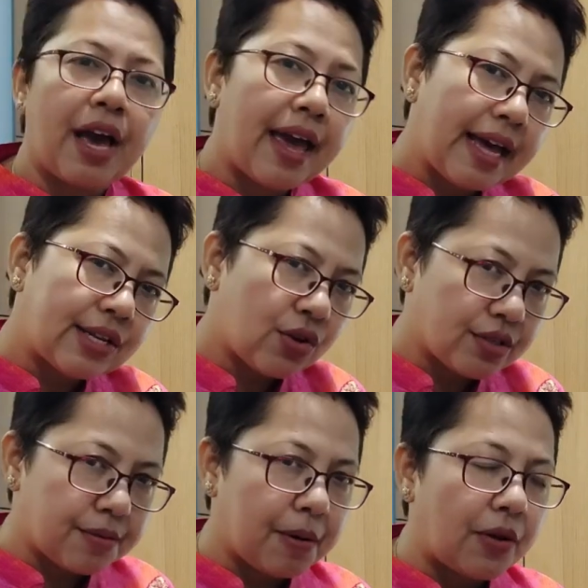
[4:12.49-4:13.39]
I have
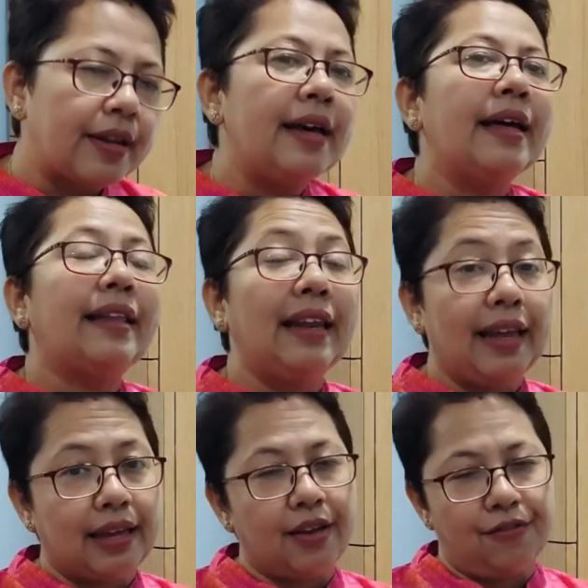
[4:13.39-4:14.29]
talked about the
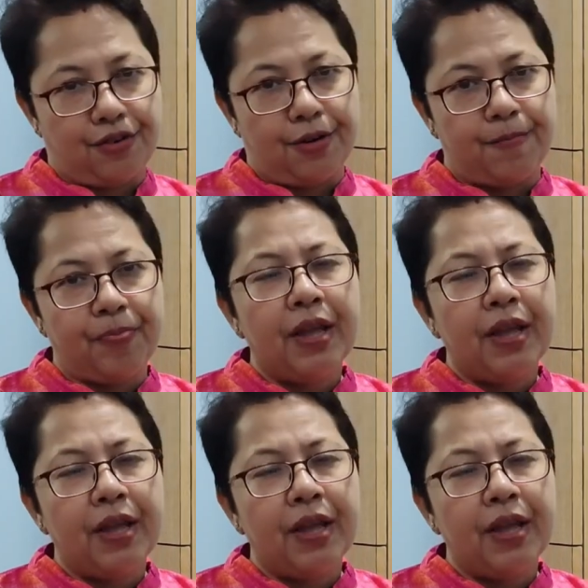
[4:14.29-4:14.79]
linking verb.